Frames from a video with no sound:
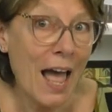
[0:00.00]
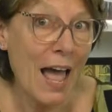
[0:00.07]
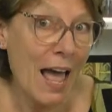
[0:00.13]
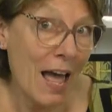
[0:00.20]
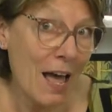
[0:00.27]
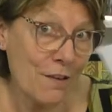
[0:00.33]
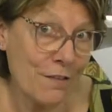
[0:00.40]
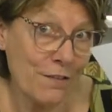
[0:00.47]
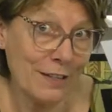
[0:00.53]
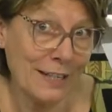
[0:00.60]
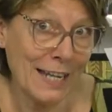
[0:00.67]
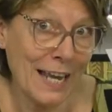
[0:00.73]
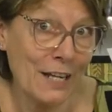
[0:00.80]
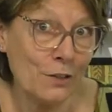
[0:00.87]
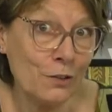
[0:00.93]
F
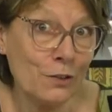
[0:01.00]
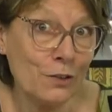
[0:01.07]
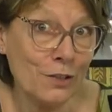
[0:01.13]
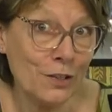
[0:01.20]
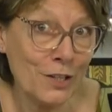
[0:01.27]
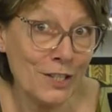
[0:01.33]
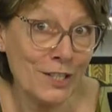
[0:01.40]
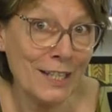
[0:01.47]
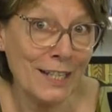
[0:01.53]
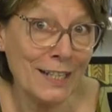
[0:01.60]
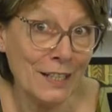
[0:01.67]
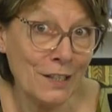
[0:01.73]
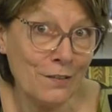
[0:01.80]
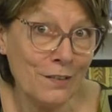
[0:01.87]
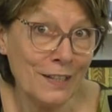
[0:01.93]
again on Thursday
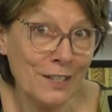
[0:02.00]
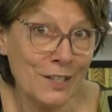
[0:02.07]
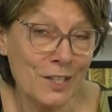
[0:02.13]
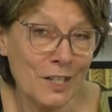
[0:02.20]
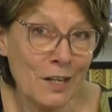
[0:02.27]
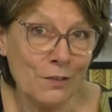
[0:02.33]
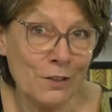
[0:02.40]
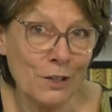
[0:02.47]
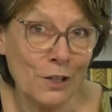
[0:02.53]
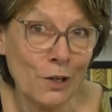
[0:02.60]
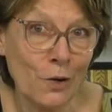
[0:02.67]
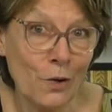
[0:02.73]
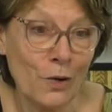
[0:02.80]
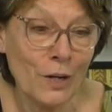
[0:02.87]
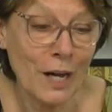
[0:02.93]
evening at seven
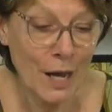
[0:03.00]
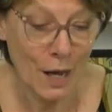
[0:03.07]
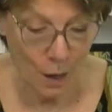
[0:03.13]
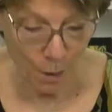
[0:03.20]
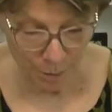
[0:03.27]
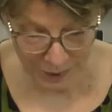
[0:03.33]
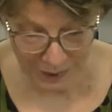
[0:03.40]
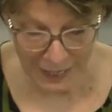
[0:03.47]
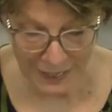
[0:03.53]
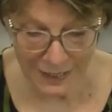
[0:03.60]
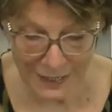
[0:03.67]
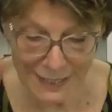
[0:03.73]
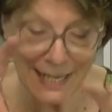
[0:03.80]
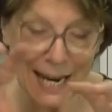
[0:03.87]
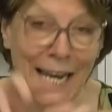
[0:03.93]
o'clock. But
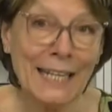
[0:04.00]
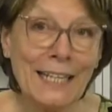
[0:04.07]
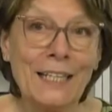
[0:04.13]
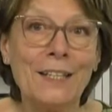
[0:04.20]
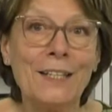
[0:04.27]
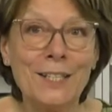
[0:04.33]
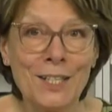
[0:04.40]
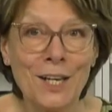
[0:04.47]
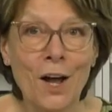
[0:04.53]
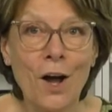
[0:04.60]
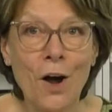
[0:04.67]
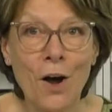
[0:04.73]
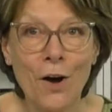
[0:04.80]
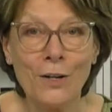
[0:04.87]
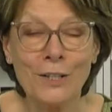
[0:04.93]
let's take this
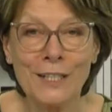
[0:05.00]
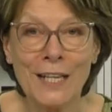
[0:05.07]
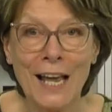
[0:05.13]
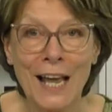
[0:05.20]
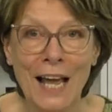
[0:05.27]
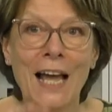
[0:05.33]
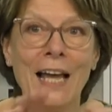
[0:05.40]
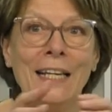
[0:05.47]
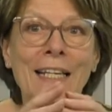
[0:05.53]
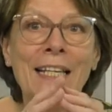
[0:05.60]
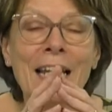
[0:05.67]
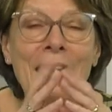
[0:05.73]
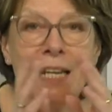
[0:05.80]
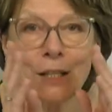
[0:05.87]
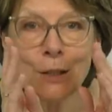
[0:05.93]
art and
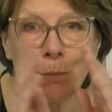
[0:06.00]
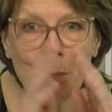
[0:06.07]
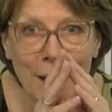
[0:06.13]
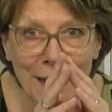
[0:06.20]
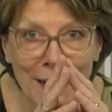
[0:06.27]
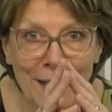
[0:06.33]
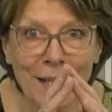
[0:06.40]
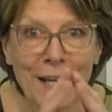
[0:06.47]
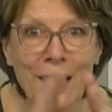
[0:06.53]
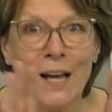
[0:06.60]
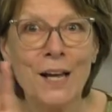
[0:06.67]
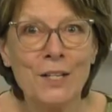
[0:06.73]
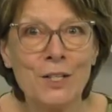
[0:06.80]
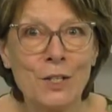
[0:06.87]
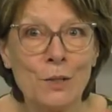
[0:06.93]
let's make
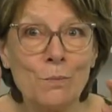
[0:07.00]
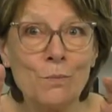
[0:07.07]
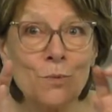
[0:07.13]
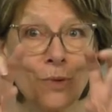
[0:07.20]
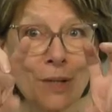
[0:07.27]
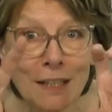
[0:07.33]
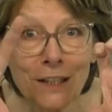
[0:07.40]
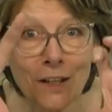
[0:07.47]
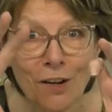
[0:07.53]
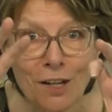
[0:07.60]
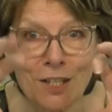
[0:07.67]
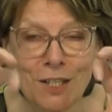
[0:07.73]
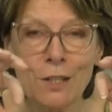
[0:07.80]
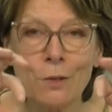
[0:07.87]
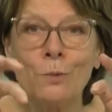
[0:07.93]
some really
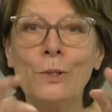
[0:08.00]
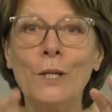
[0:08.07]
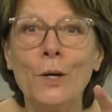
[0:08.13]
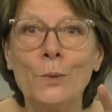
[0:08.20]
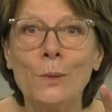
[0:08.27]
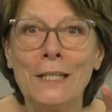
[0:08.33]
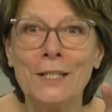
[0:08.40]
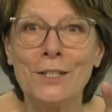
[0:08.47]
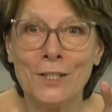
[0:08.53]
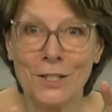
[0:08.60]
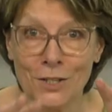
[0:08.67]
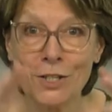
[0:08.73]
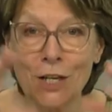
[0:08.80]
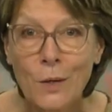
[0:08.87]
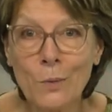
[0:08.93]
nice little notelets,
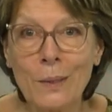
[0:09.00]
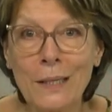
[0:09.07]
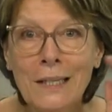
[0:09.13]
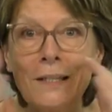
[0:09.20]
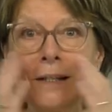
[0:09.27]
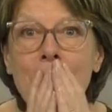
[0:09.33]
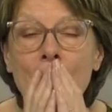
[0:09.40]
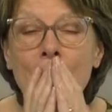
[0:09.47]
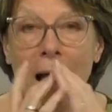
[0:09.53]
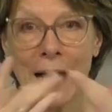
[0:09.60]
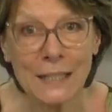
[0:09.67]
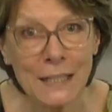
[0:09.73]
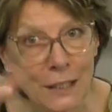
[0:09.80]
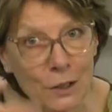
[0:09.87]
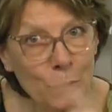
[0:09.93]
shall we?
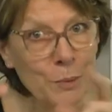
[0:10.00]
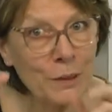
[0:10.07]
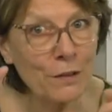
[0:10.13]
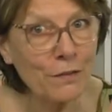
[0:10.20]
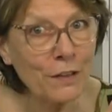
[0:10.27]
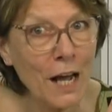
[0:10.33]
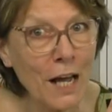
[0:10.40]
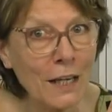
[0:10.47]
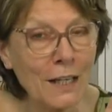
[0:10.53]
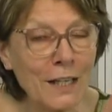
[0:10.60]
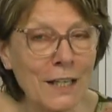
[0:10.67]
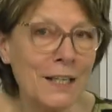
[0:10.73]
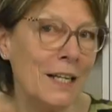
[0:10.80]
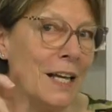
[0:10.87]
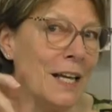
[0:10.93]
Add a little bit of
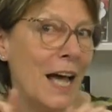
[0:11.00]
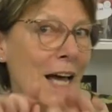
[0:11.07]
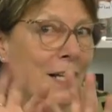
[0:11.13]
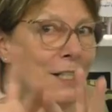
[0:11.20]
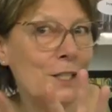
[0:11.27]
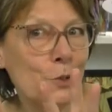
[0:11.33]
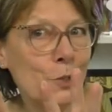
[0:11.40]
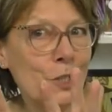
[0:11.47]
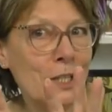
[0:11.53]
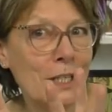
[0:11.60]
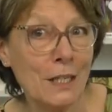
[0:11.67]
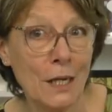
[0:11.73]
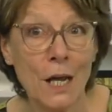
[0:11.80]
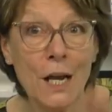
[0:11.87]
colour, add a little stick.